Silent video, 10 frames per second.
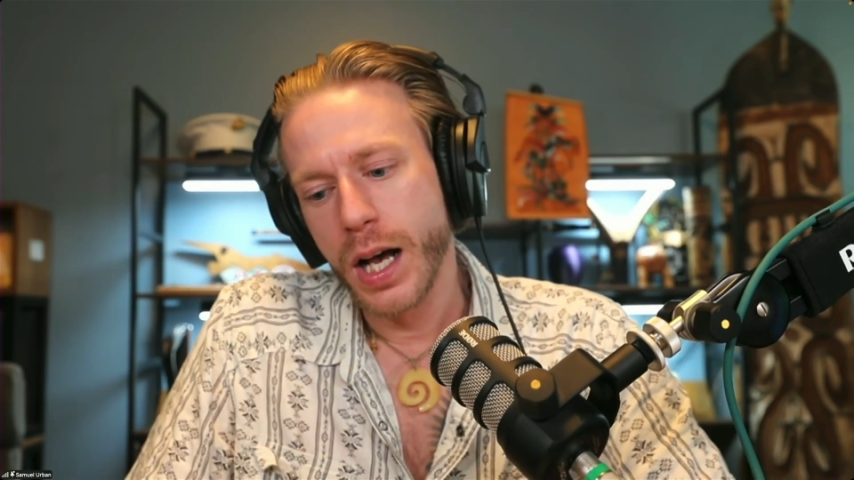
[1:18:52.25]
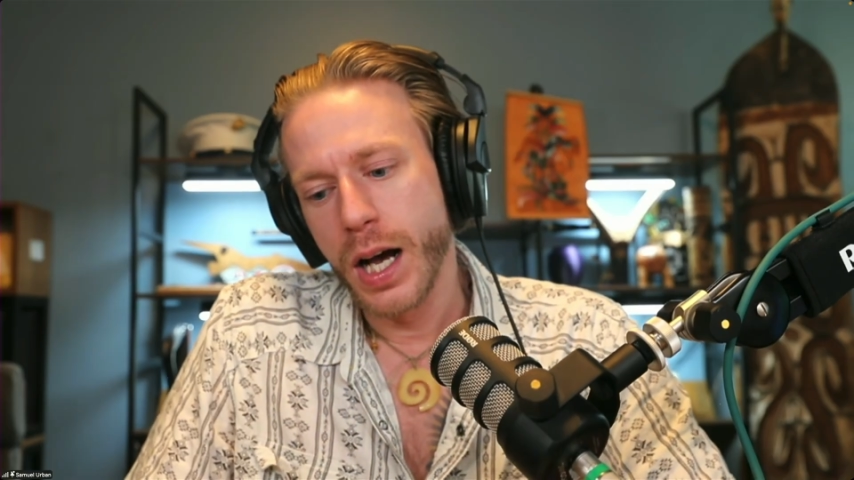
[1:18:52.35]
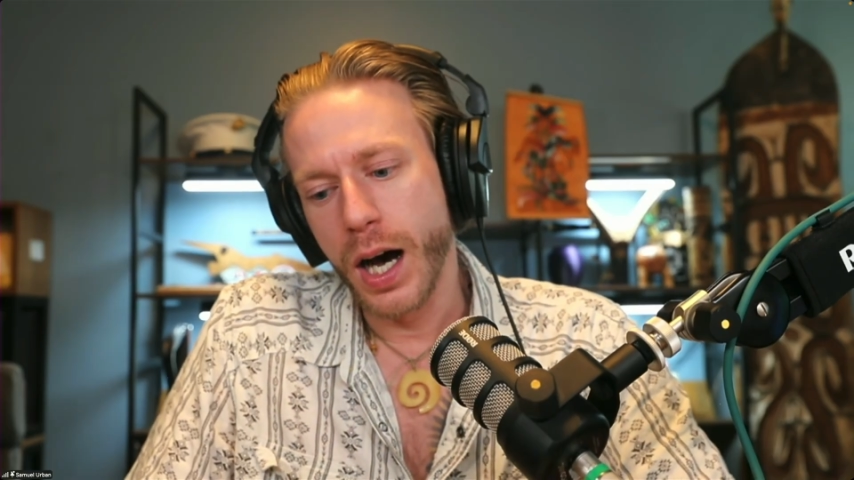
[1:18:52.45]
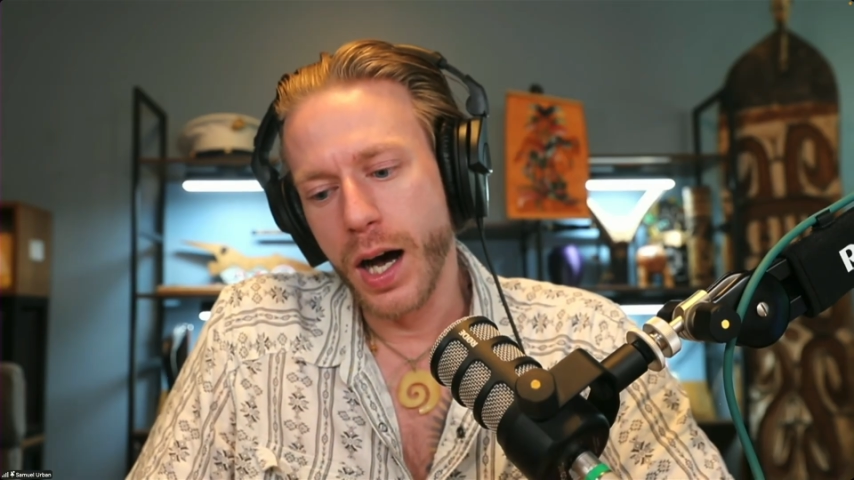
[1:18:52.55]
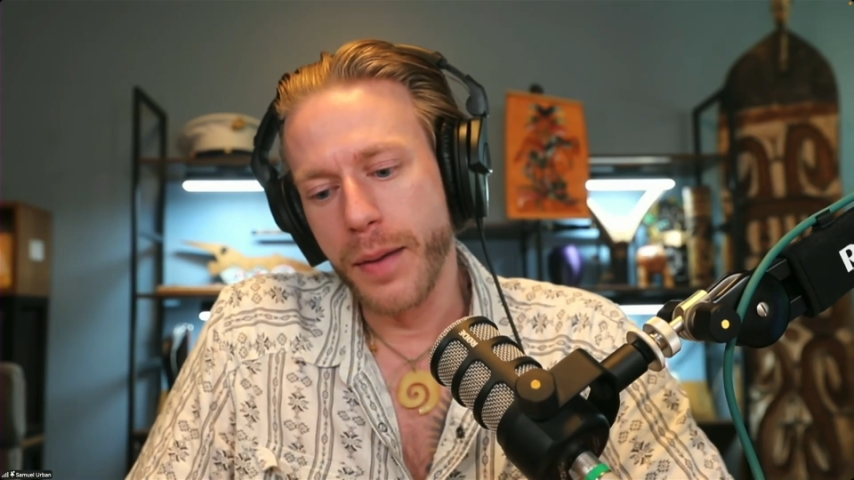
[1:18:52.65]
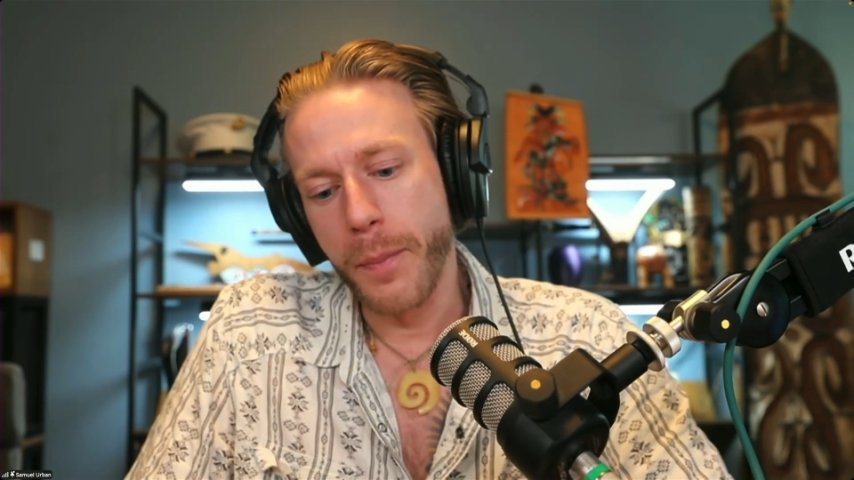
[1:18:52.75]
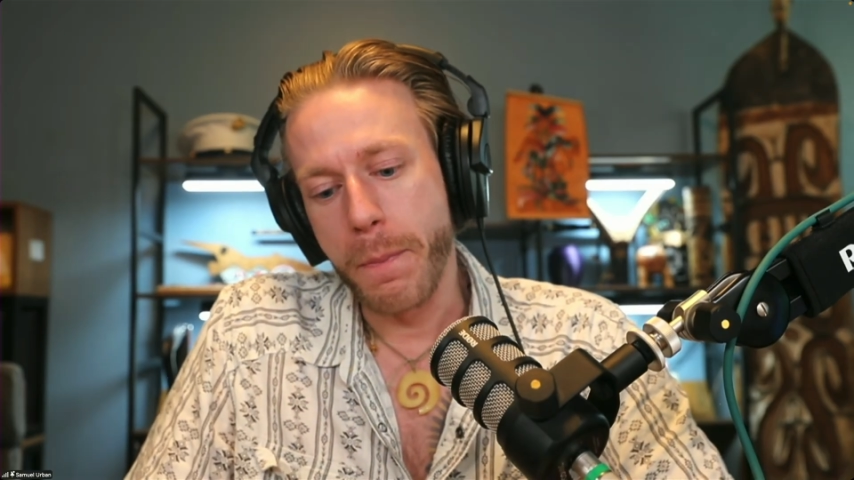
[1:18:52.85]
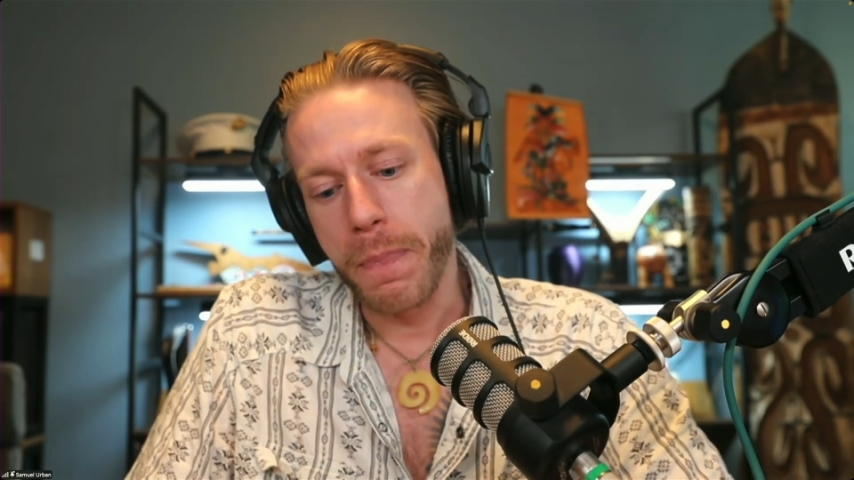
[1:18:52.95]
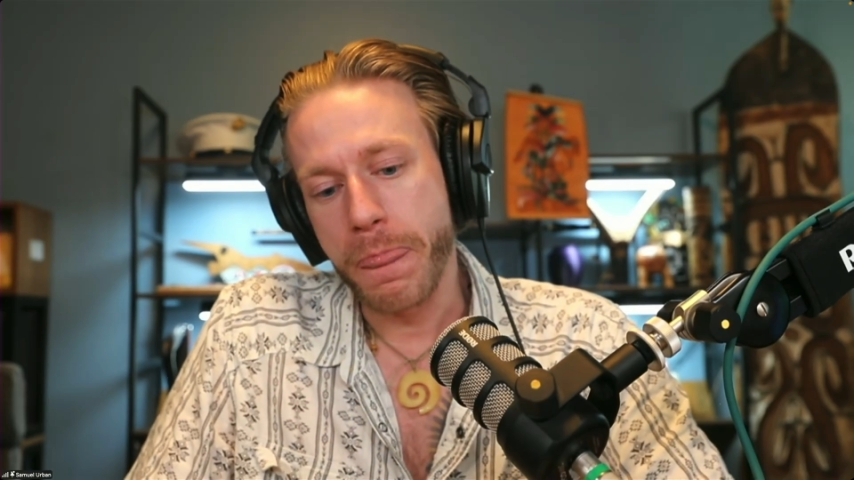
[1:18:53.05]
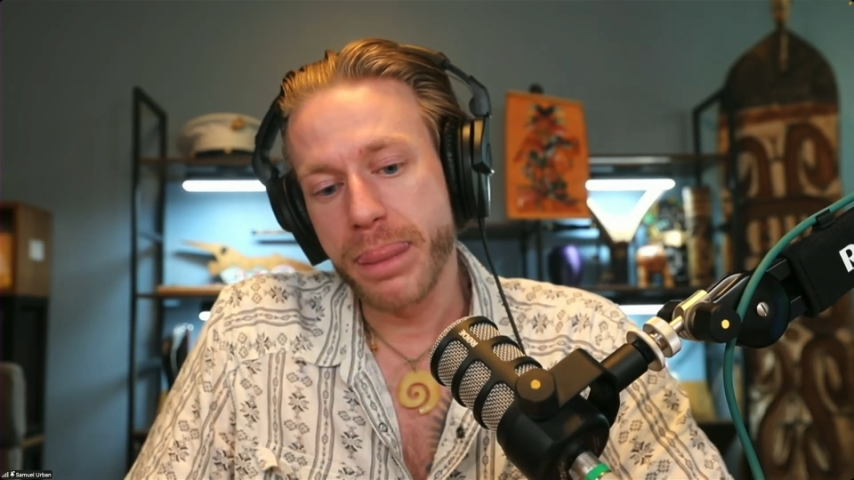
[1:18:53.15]

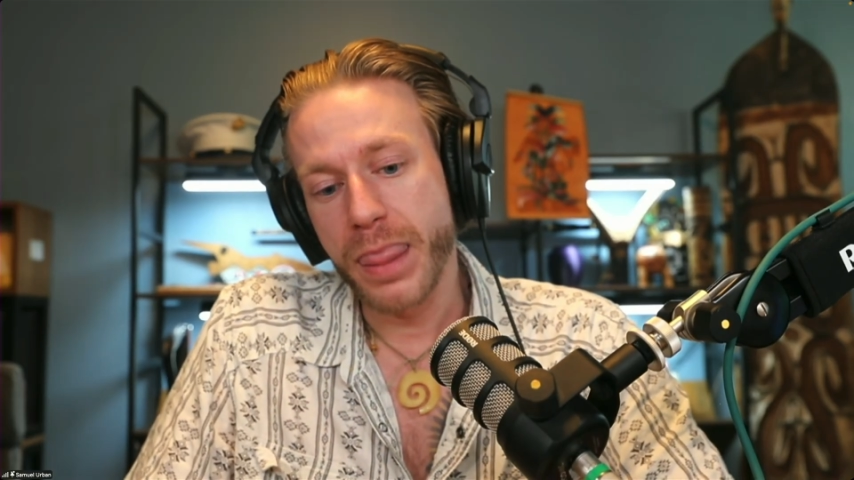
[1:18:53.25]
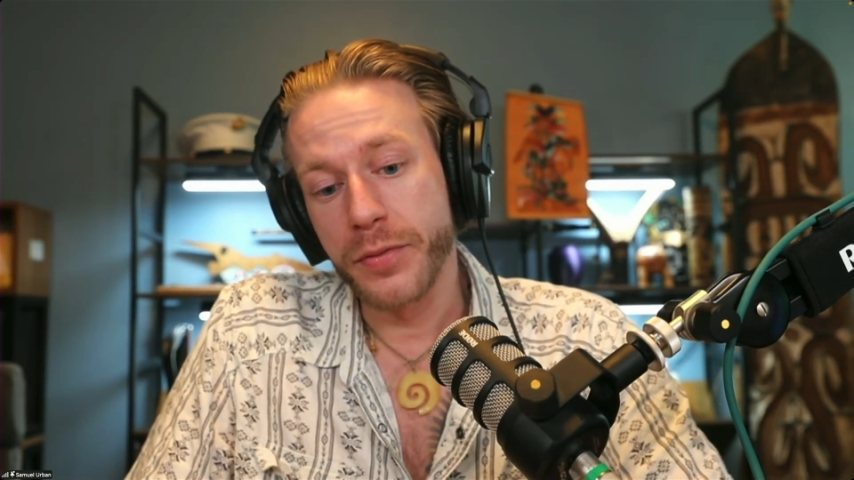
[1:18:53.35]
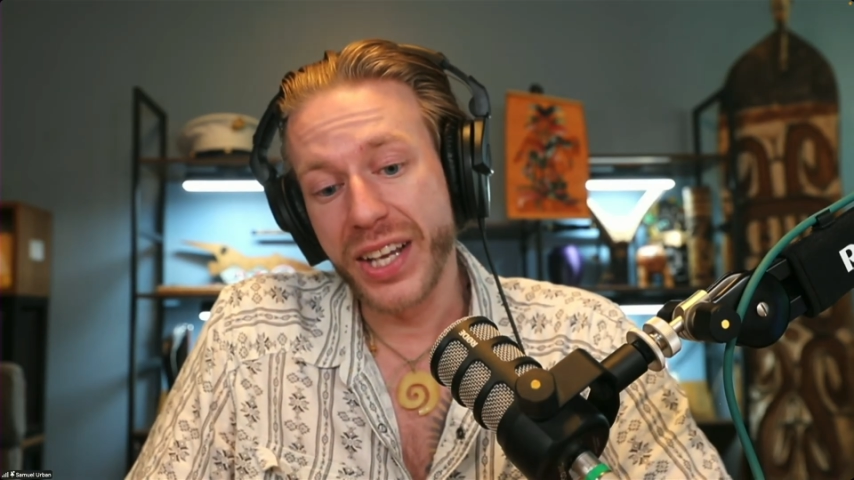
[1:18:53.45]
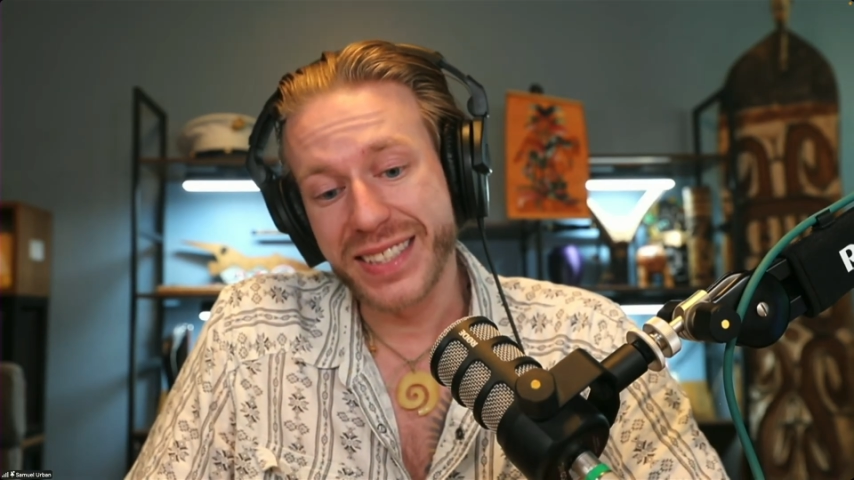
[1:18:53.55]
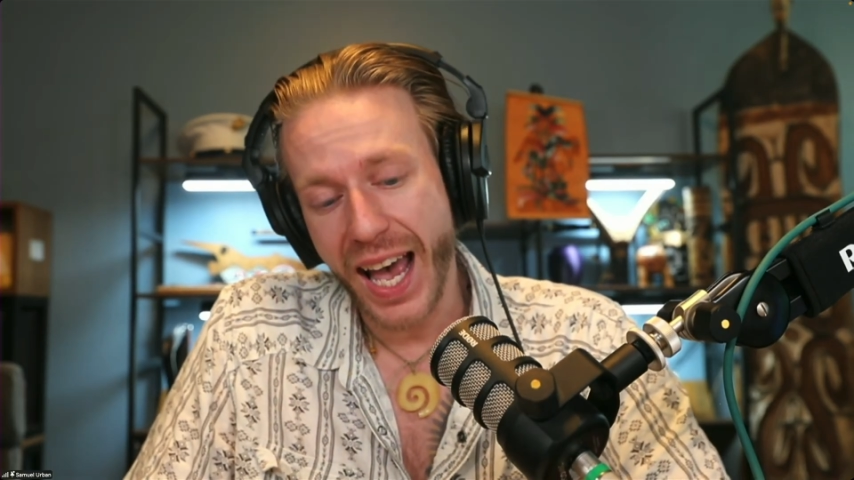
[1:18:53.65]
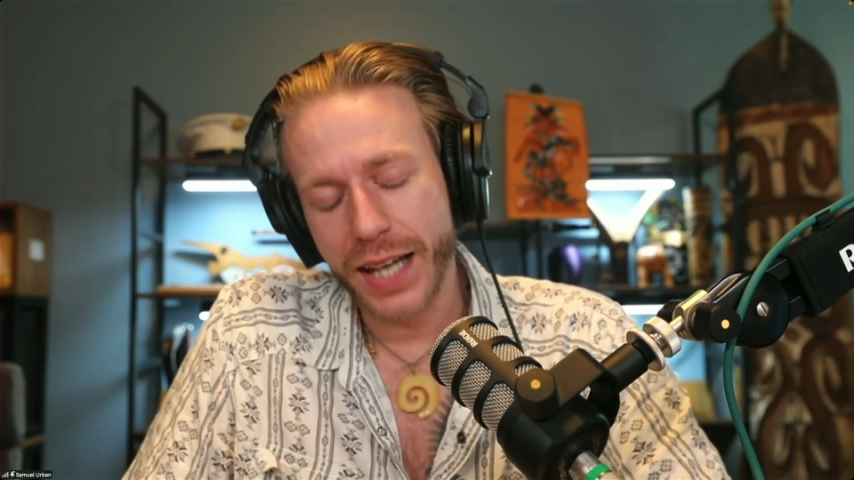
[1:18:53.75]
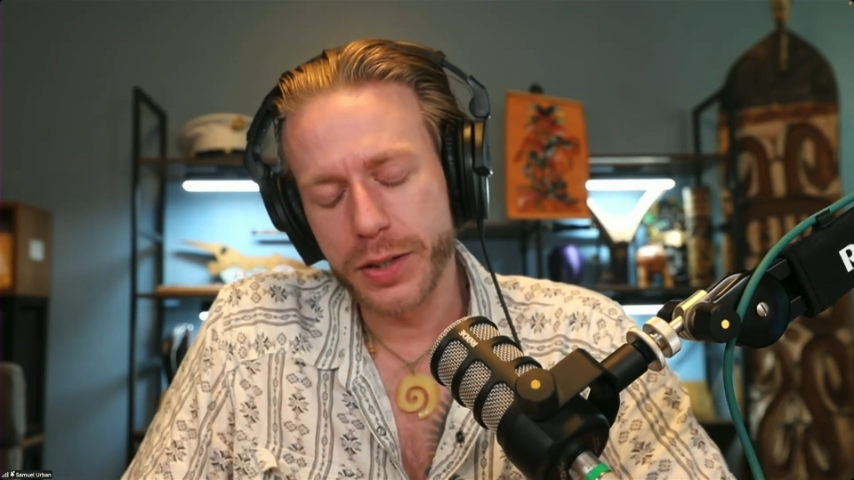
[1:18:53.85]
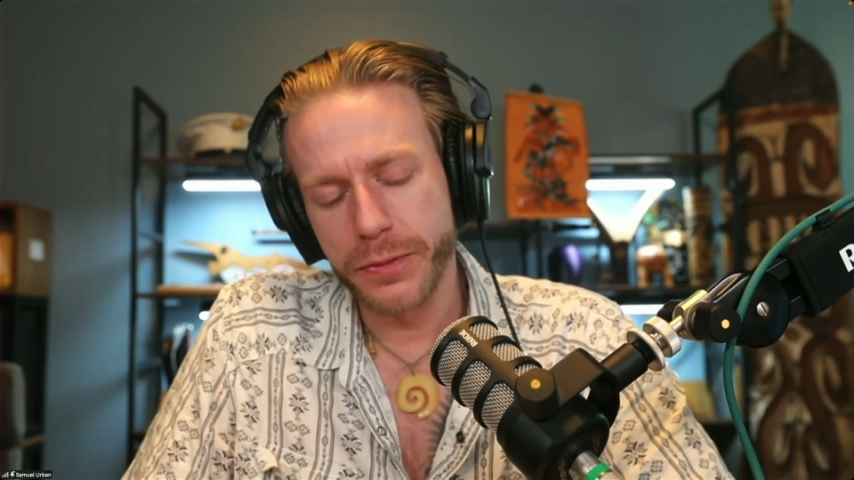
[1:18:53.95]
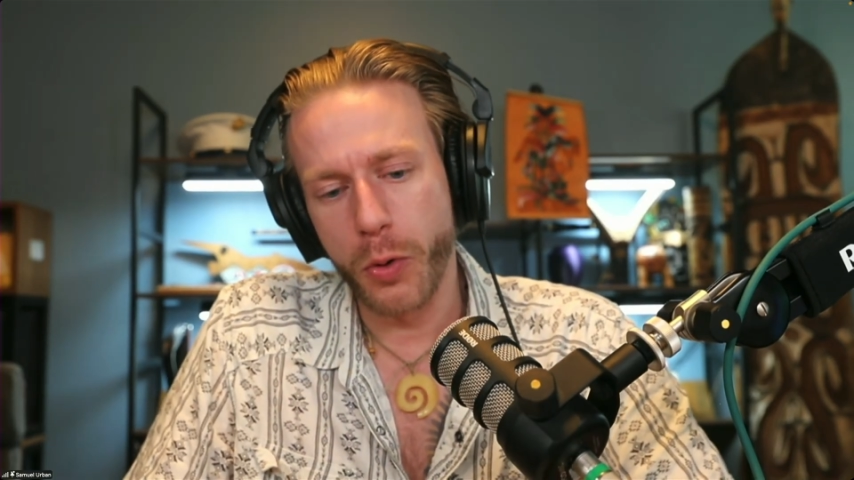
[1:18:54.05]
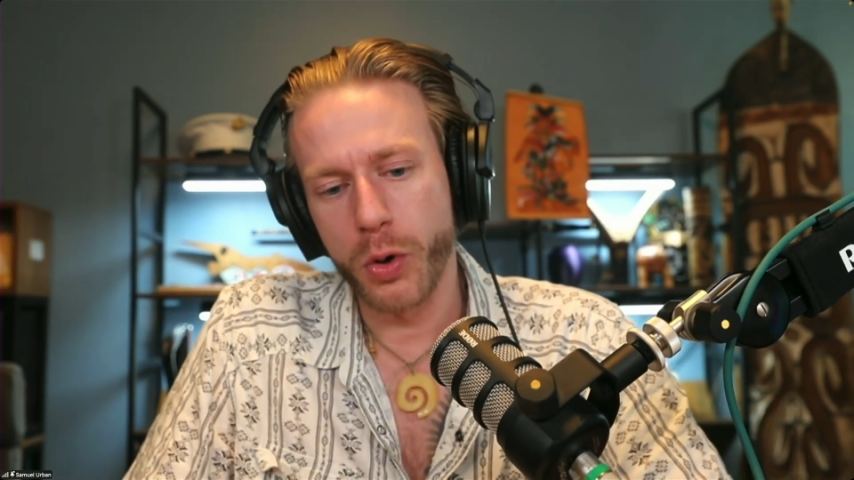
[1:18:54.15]
They attack the
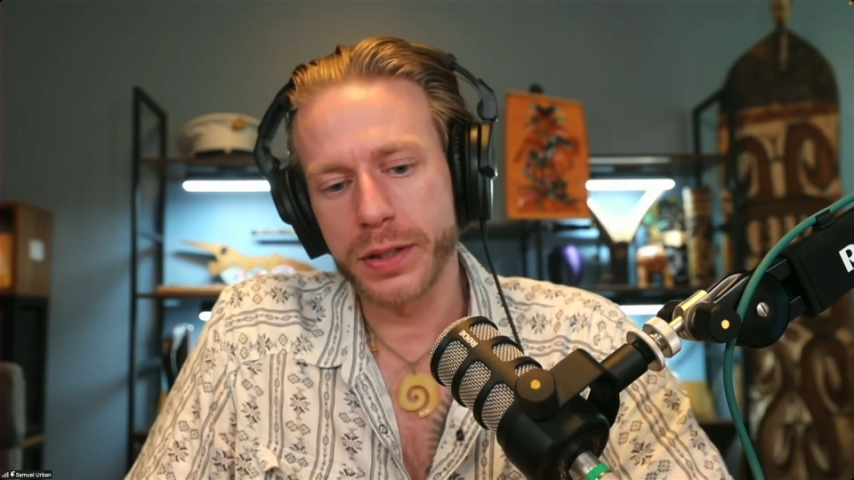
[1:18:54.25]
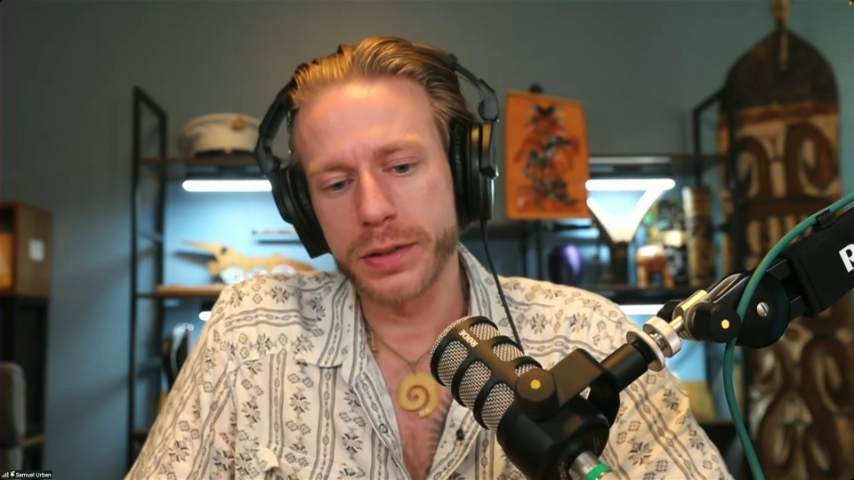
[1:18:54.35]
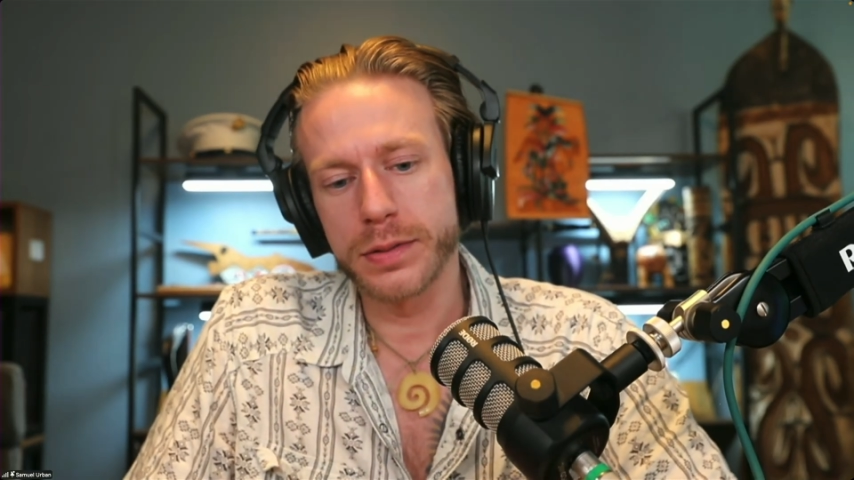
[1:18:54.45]
fort.